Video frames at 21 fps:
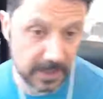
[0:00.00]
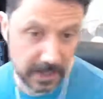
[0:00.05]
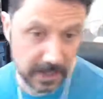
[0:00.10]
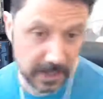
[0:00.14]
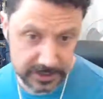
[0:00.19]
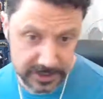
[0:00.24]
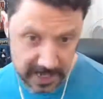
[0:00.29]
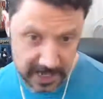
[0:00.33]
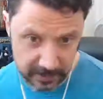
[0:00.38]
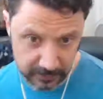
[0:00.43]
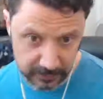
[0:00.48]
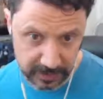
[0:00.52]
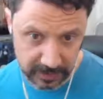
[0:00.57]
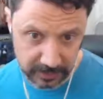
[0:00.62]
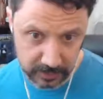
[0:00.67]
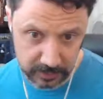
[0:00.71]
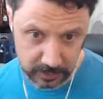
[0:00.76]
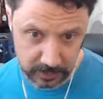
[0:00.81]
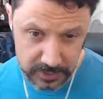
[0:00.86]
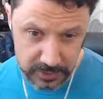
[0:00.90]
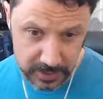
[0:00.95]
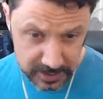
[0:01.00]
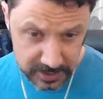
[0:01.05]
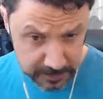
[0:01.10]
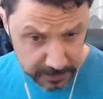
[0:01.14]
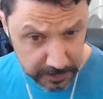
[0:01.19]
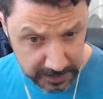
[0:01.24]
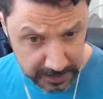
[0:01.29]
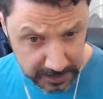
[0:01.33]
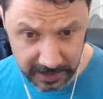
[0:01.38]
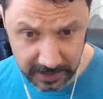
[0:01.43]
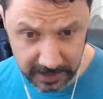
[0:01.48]
uh, Shadow of the Demon Lord, so as a
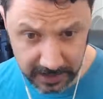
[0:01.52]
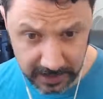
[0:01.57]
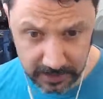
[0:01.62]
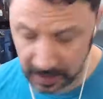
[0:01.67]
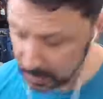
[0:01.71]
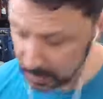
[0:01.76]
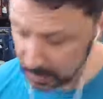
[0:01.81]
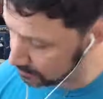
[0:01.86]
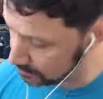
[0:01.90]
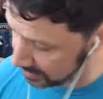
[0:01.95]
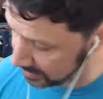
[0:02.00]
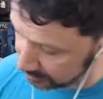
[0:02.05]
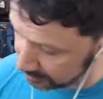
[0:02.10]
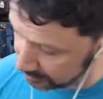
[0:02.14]
player, uh, maybe